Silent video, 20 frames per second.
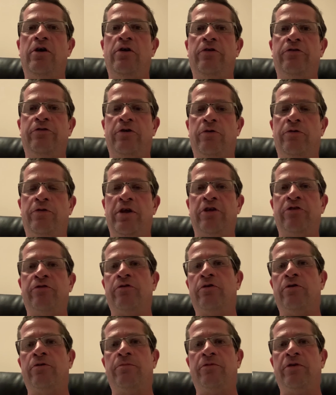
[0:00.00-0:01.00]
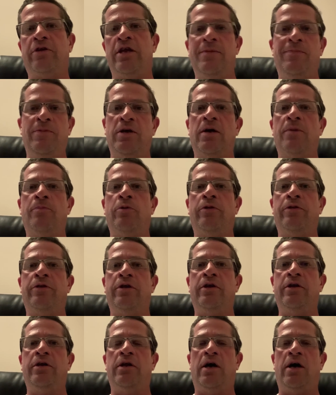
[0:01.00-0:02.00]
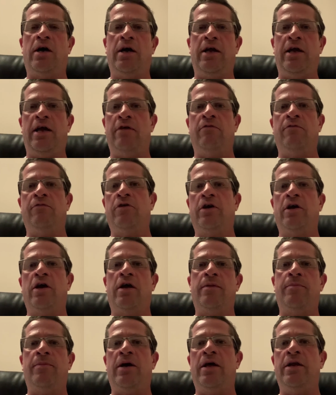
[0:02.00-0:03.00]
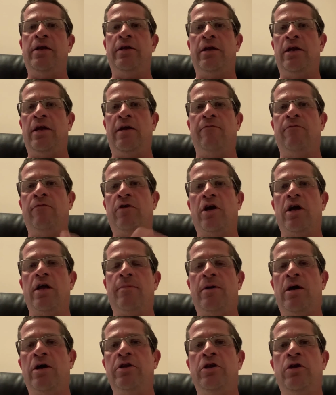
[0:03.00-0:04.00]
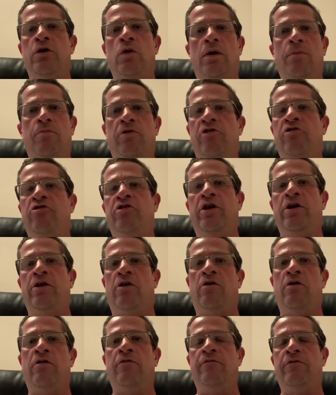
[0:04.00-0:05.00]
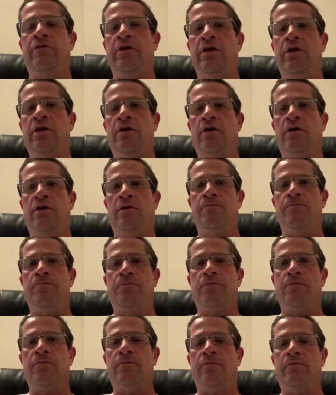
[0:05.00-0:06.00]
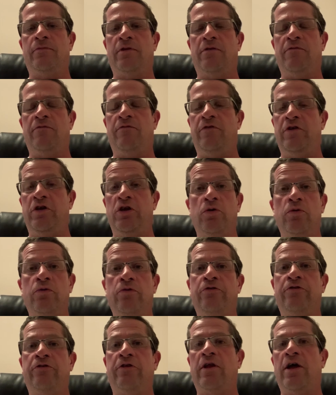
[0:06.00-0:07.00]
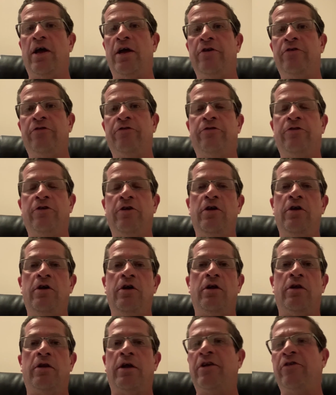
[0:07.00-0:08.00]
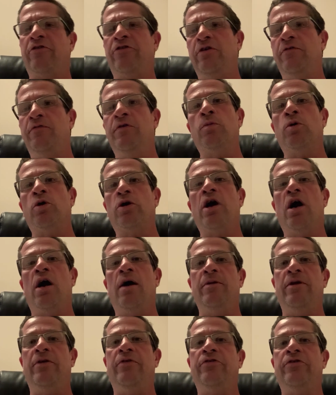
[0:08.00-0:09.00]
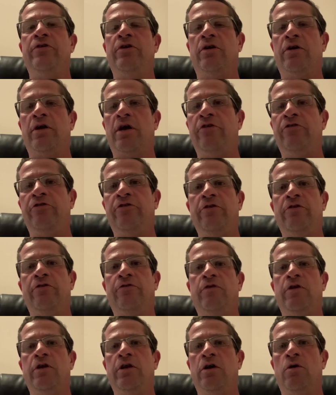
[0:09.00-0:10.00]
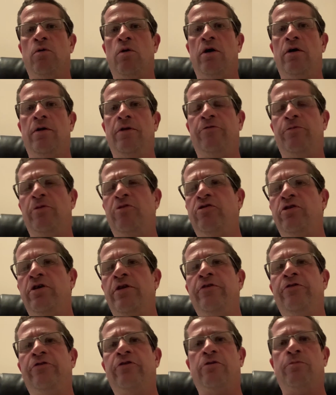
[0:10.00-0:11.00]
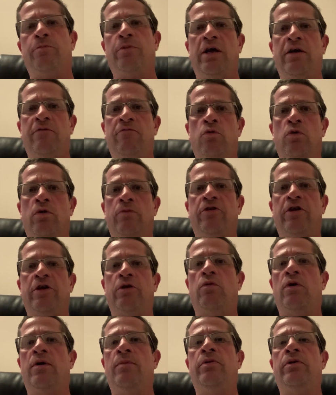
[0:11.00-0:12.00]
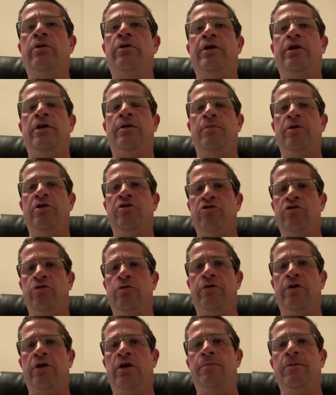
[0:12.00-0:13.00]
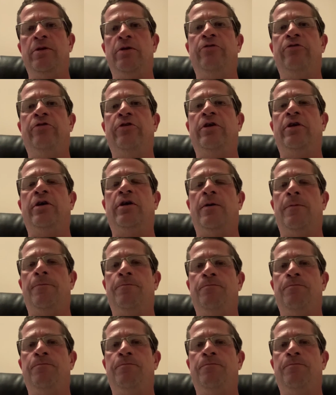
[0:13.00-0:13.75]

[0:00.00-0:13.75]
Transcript: So thanks for keeping up with it. I haven't forgot about it, and I haven't forgot about you. I appreciate all of the views, the likes. I'd like to see a few more comments. You guys see this video, especially on these other platforms like Rumble and BitChute that I'm using.